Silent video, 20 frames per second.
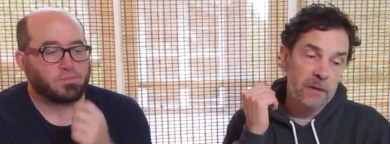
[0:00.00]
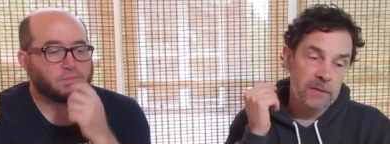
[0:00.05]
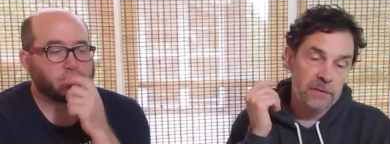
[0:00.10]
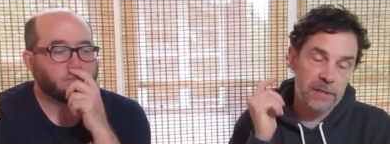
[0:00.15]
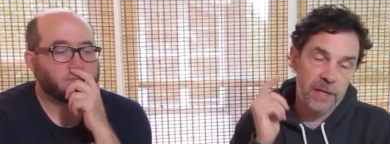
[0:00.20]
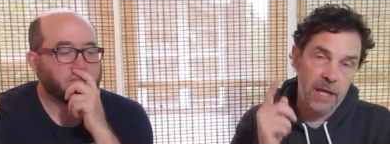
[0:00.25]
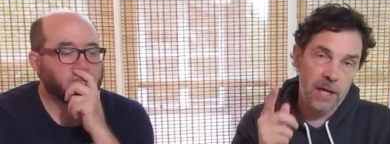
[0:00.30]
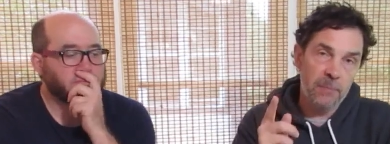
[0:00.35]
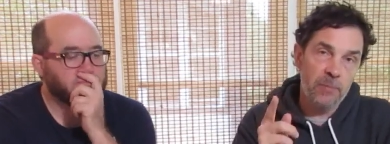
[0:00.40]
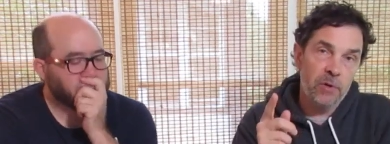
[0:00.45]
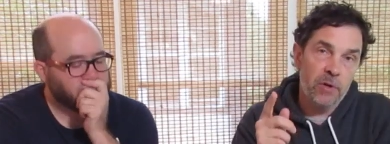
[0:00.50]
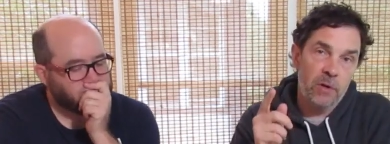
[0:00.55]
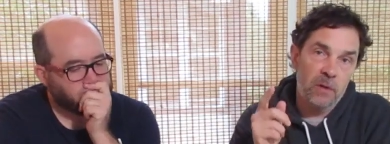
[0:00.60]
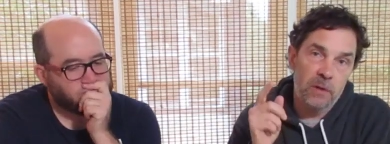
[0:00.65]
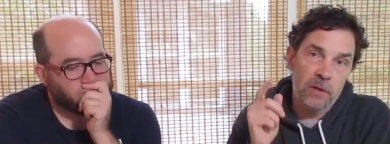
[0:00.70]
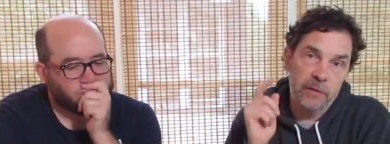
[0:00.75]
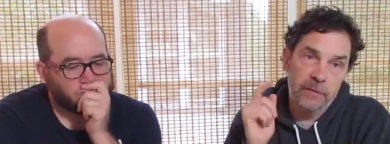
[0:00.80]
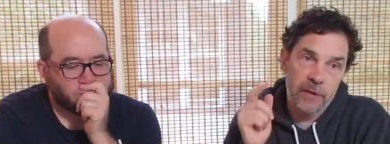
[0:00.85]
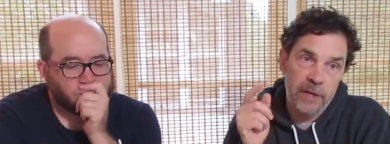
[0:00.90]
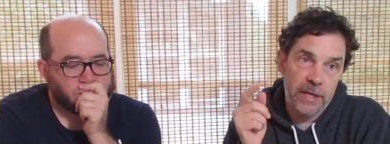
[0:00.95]

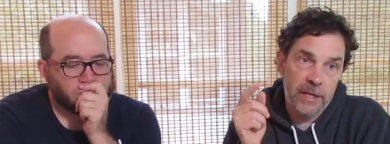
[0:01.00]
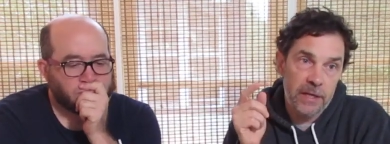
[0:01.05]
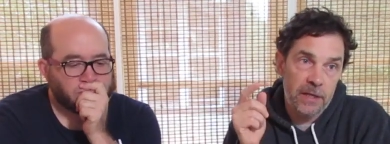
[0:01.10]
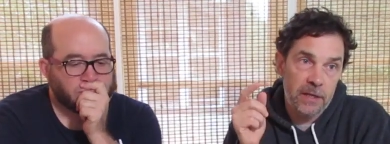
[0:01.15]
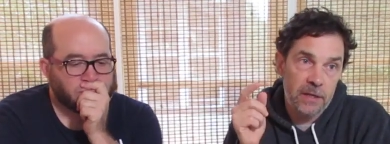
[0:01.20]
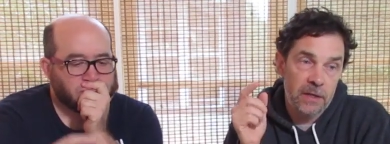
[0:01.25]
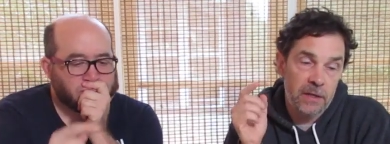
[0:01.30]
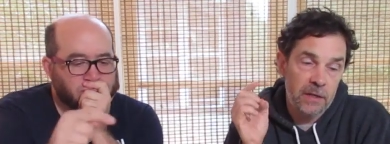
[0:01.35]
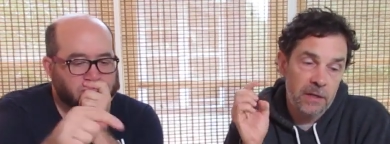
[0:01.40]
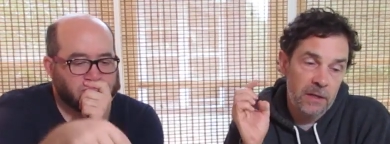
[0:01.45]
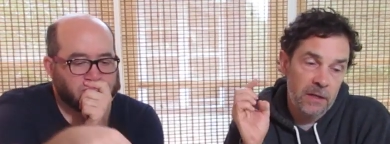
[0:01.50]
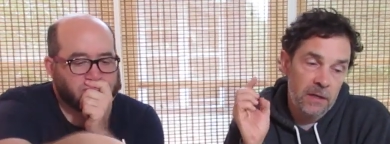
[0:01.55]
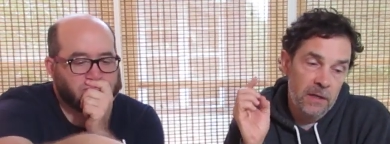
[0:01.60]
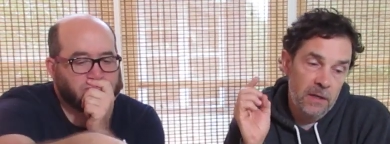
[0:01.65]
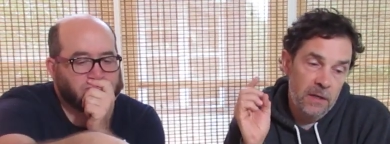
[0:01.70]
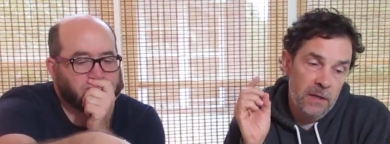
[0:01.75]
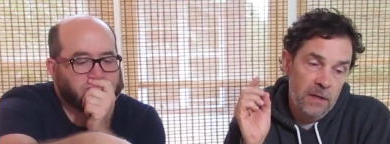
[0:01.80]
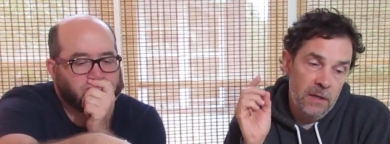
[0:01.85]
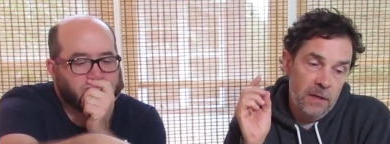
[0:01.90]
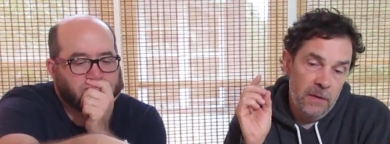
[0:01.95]
Speaker 1: Sabro Kveik,
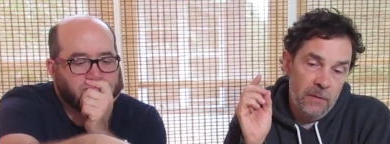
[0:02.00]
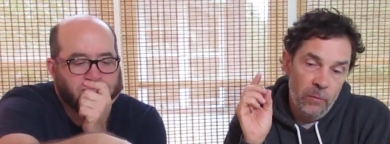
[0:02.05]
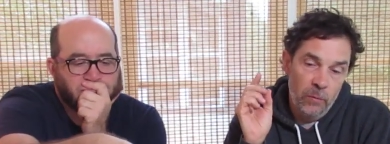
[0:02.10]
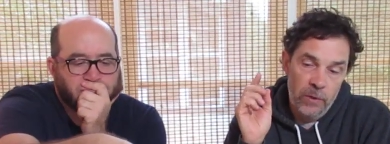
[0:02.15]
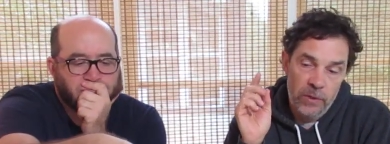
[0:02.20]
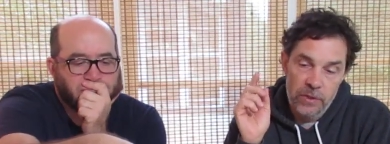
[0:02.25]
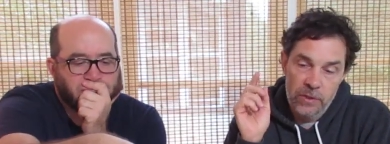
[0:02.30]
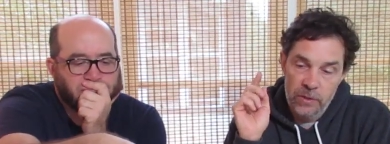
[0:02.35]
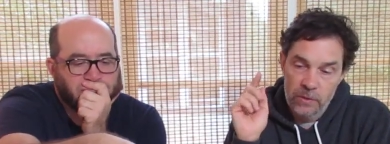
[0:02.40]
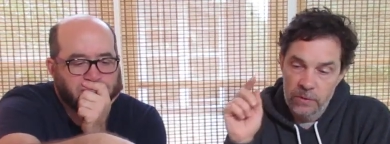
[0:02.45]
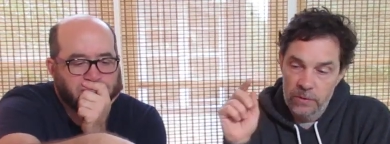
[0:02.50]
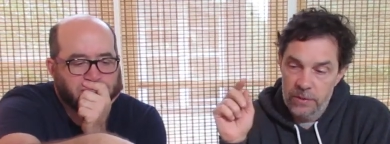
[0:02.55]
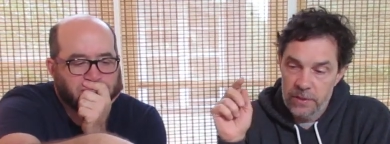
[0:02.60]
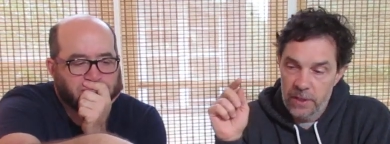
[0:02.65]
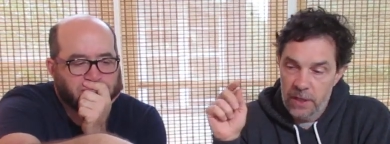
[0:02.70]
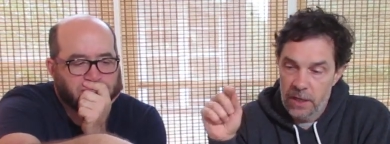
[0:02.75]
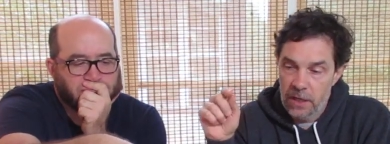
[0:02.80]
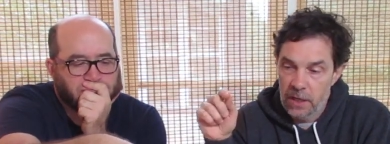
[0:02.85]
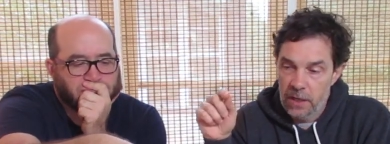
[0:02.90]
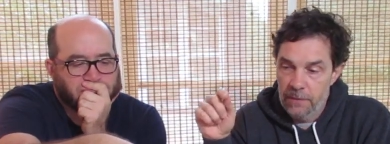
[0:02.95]
which you
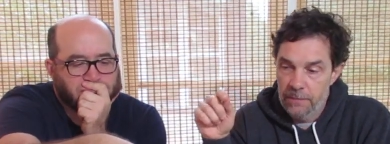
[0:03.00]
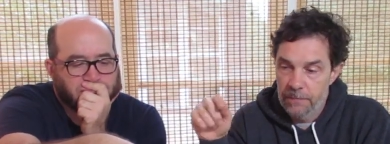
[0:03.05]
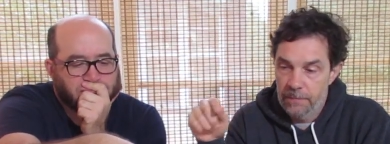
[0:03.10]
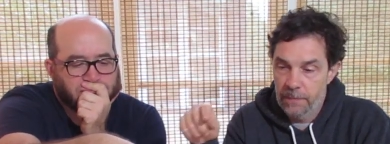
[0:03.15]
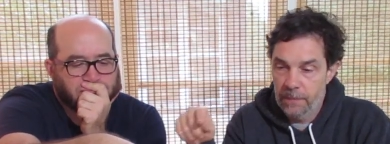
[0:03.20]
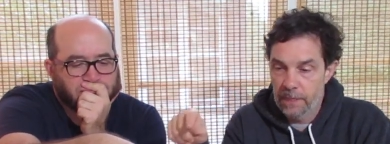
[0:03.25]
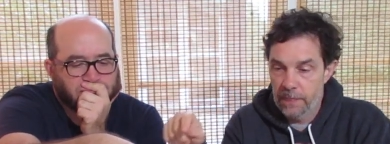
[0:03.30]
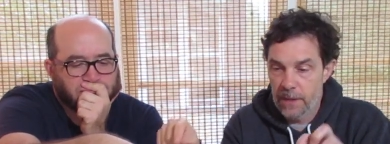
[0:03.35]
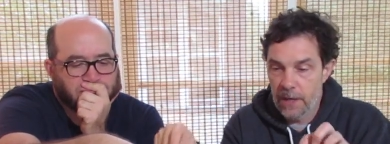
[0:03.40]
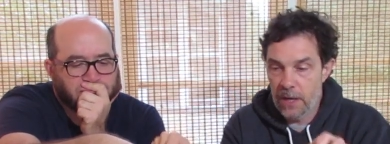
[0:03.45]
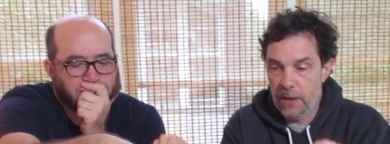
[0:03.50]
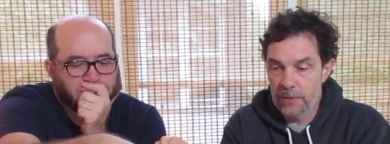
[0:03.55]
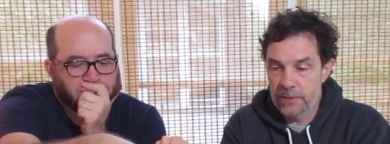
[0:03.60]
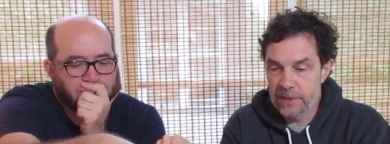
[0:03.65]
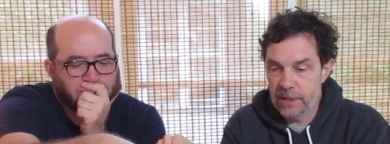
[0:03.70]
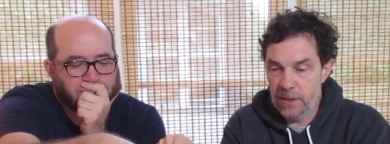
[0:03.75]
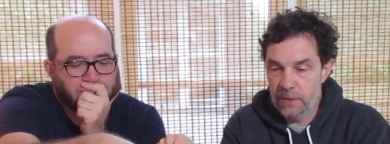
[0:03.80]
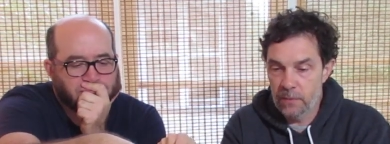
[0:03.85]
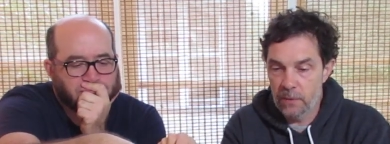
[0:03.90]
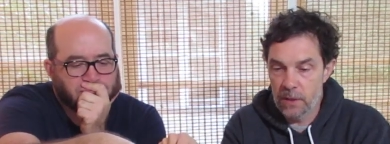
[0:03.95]
saw, the
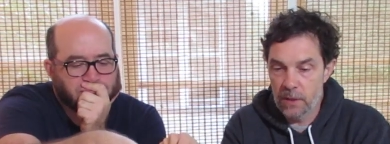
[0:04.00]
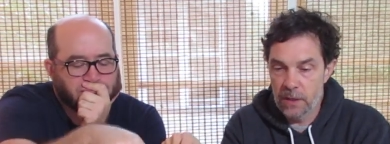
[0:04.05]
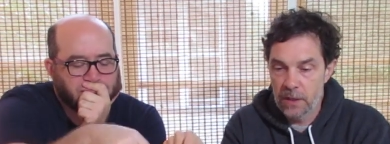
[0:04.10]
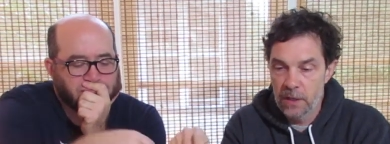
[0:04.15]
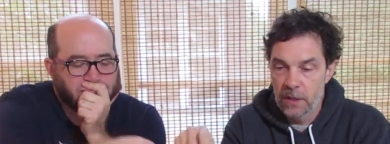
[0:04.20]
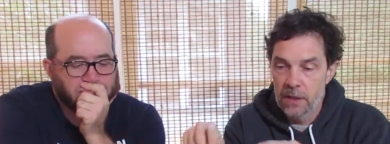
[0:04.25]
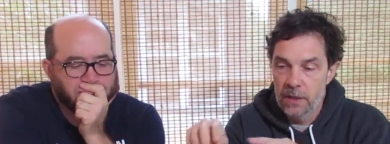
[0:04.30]
outside one.